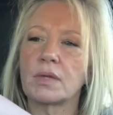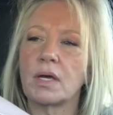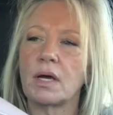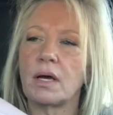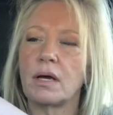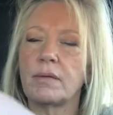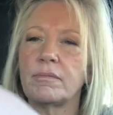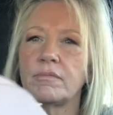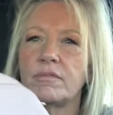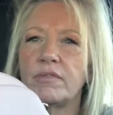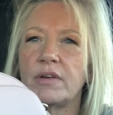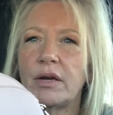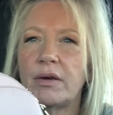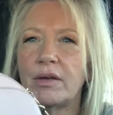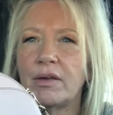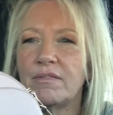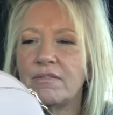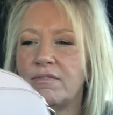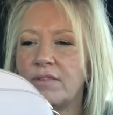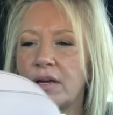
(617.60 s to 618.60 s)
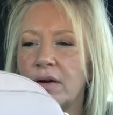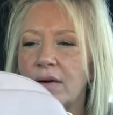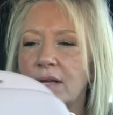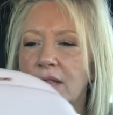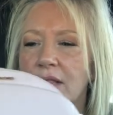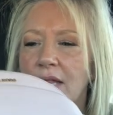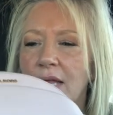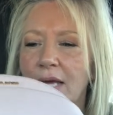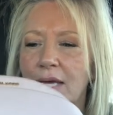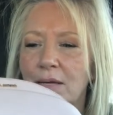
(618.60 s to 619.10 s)
Um, very, very
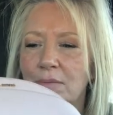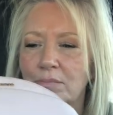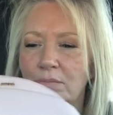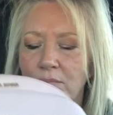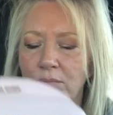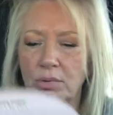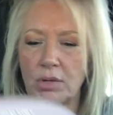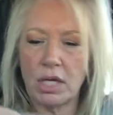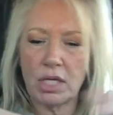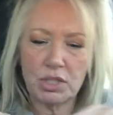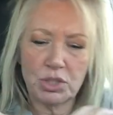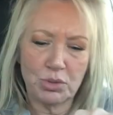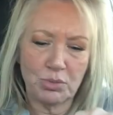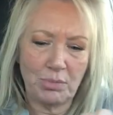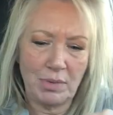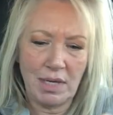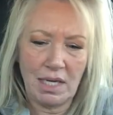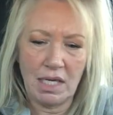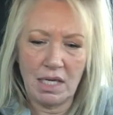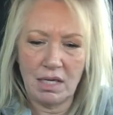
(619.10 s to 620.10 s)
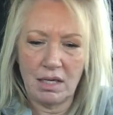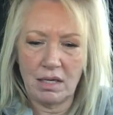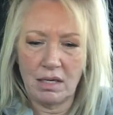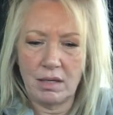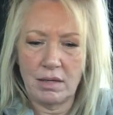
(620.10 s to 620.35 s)
light blush pink.